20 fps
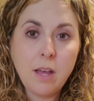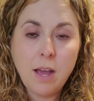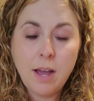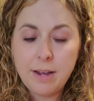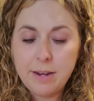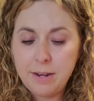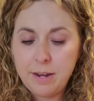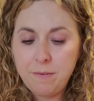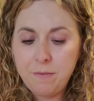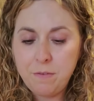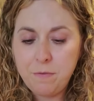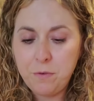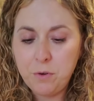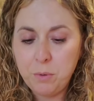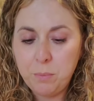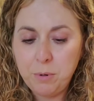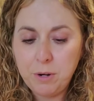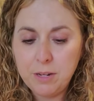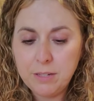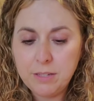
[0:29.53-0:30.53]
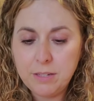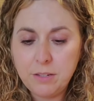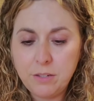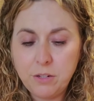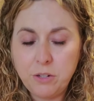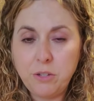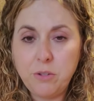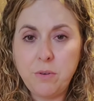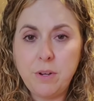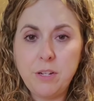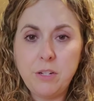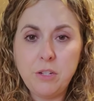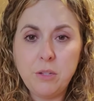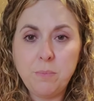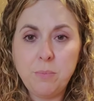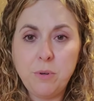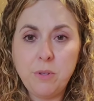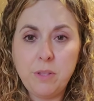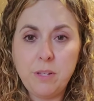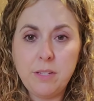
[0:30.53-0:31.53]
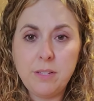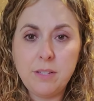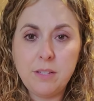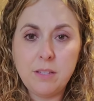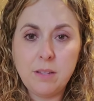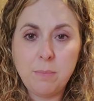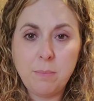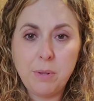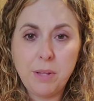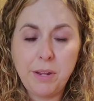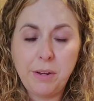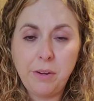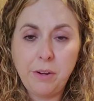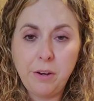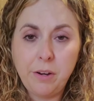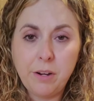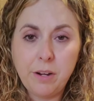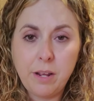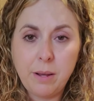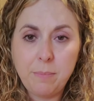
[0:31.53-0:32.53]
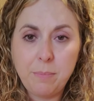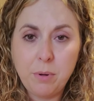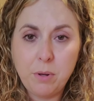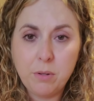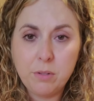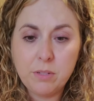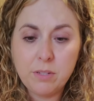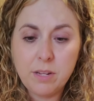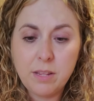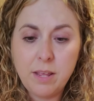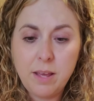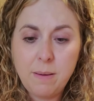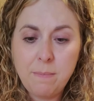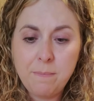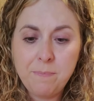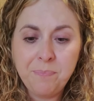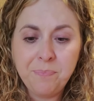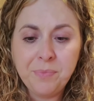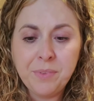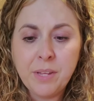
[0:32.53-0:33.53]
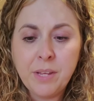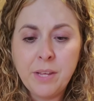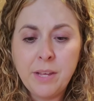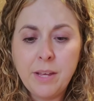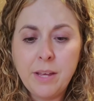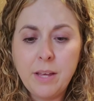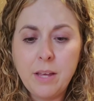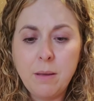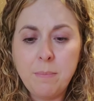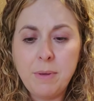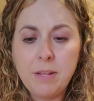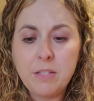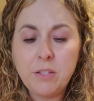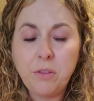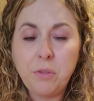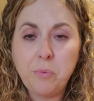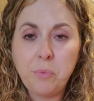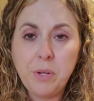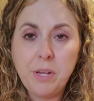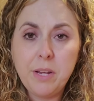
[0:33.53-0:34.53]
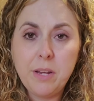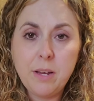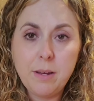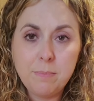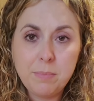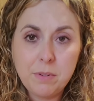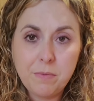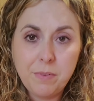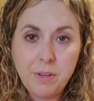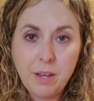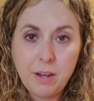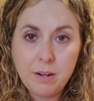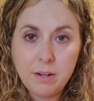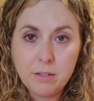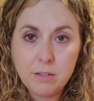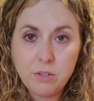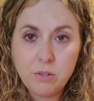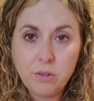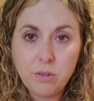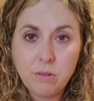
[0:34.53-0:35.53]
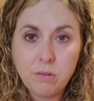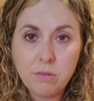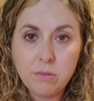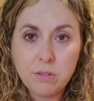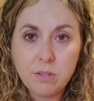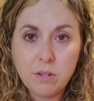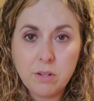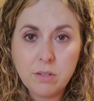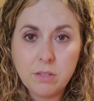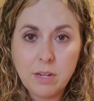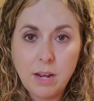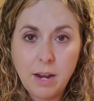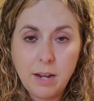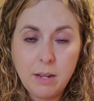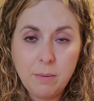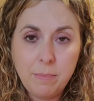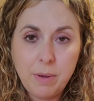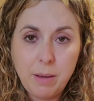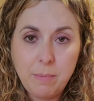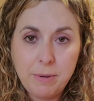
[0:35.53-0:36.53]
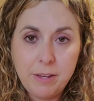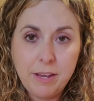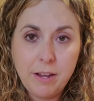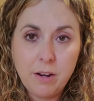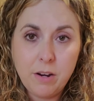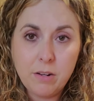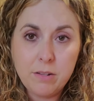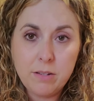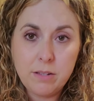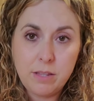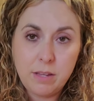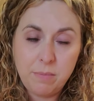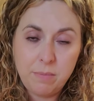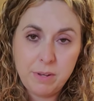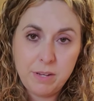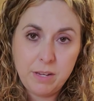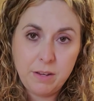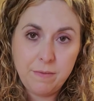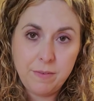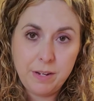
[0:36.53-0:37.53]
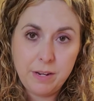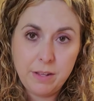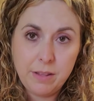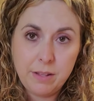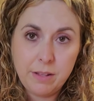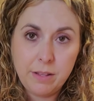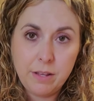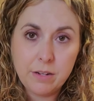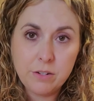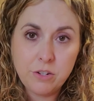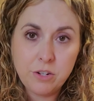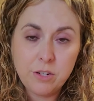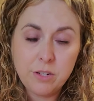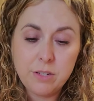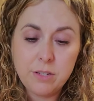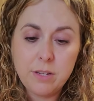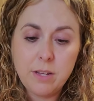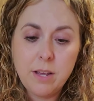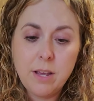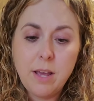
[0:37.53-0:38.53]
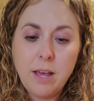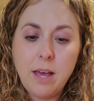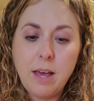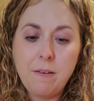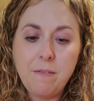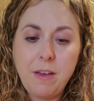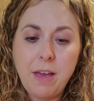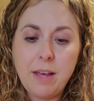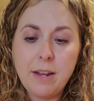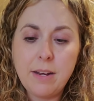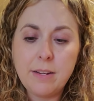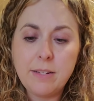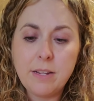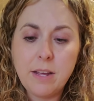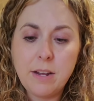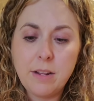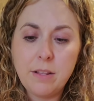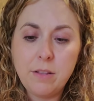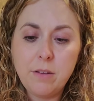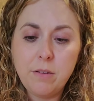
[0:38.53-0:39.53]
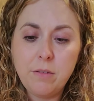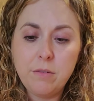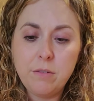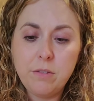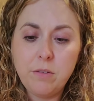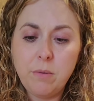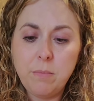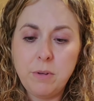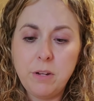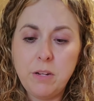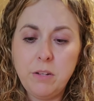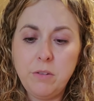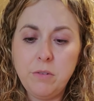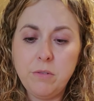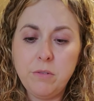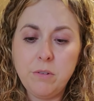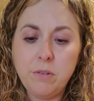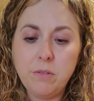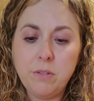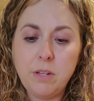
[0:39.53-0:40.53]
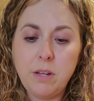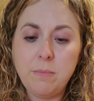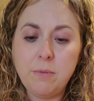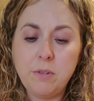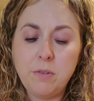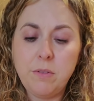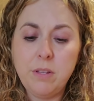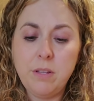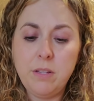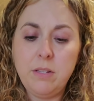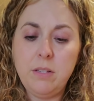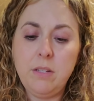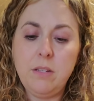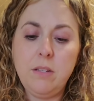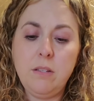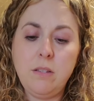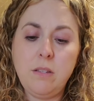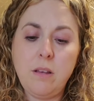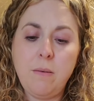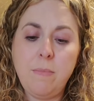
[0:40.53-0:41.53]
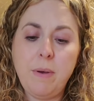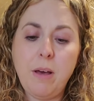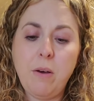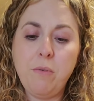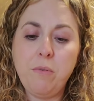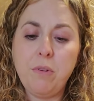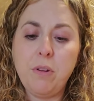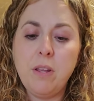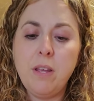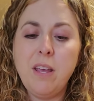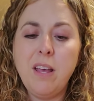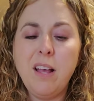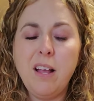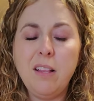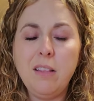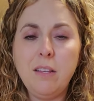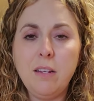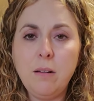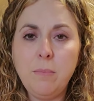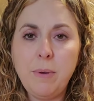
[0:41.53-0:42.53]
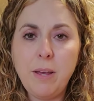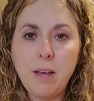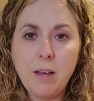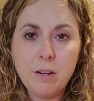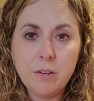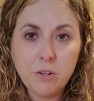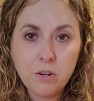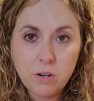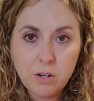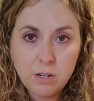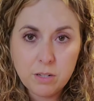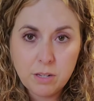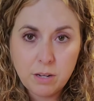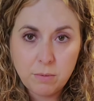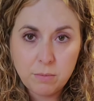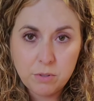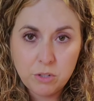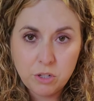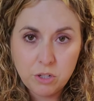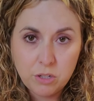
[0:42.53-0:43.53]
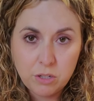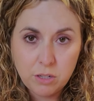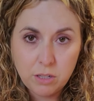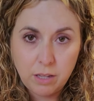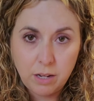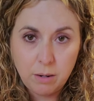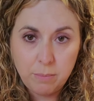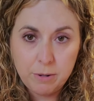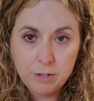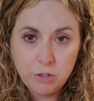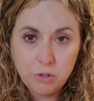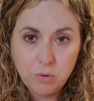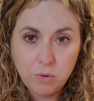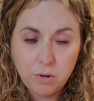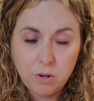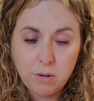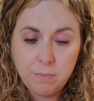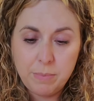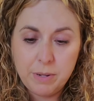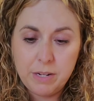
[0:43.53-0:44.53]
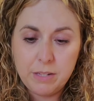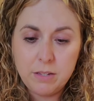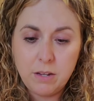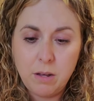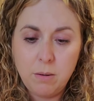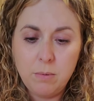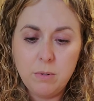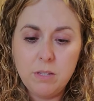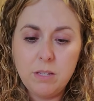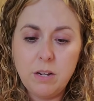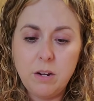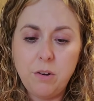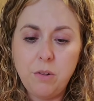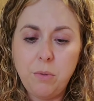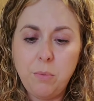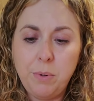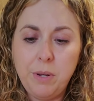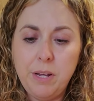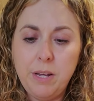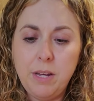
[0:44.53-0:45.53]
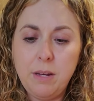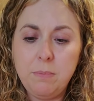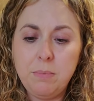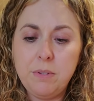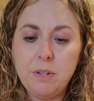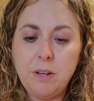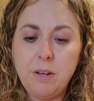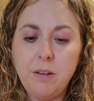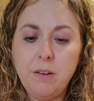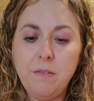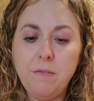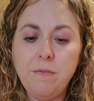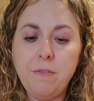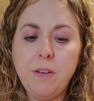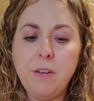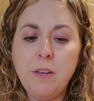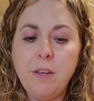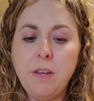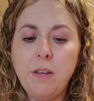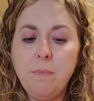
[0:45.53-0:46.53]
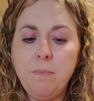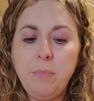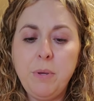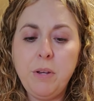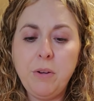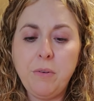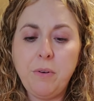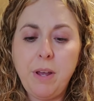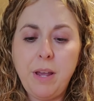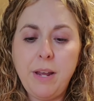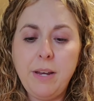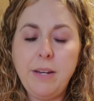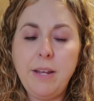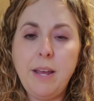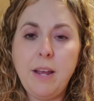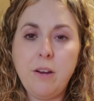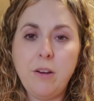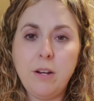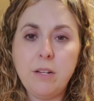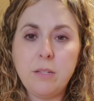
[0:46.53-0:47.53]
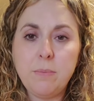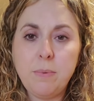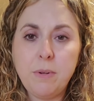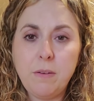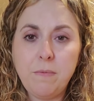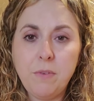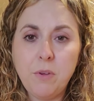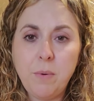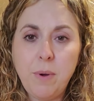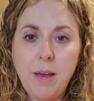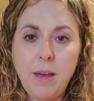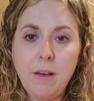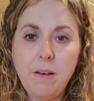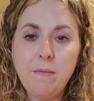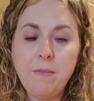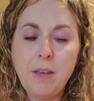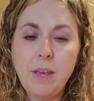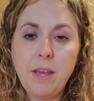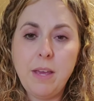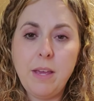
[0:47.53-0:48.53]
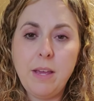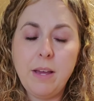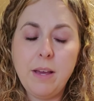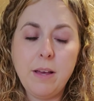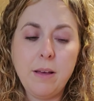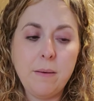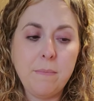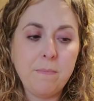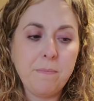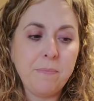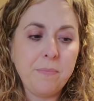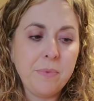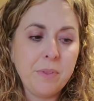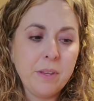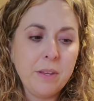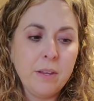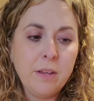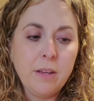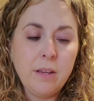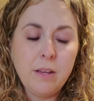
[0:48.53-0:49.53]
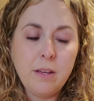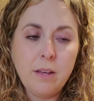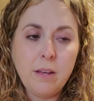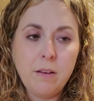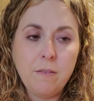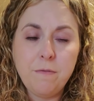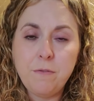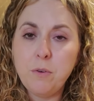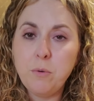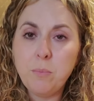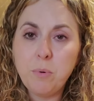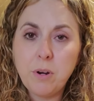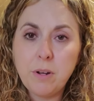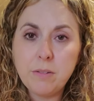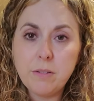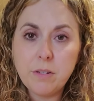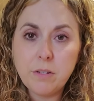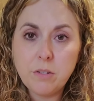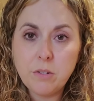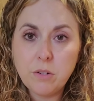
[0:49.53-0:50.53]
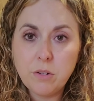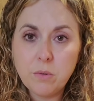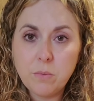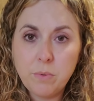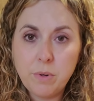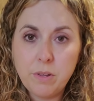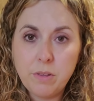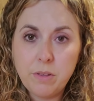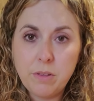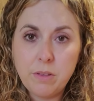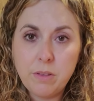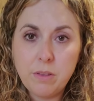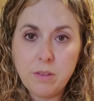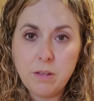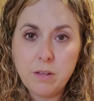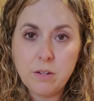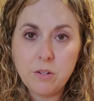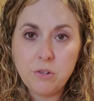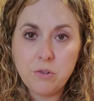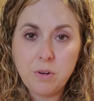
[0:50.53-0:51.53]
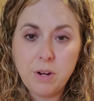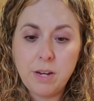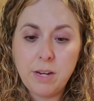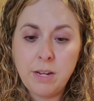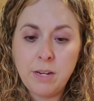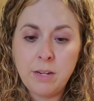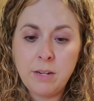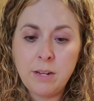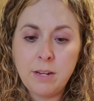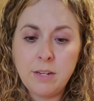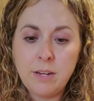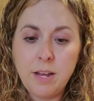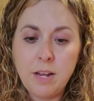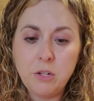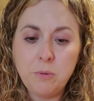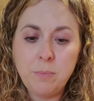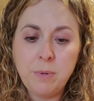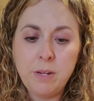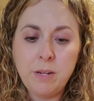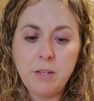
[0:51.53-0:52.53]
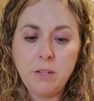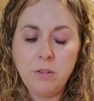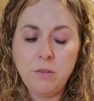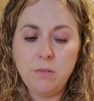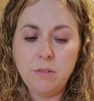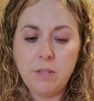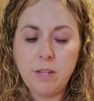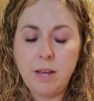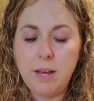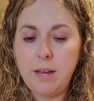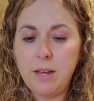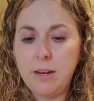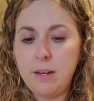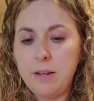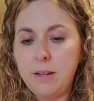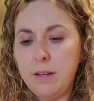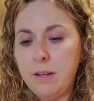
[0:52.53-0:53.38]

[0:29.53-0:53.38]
I didn't have a food processor, so I just put these in the blender and I pulsed them. It's 3 cups of carrots, so those little tiny baby carrots that they've been giving on the lunches, I've had a ton of those, so I'm going to use those up. So this is about a little bit under because I was just a little bit short, but it's almost there. 3 cups of pureed carrots. But if you have a food processor with the shredding attachment, use that.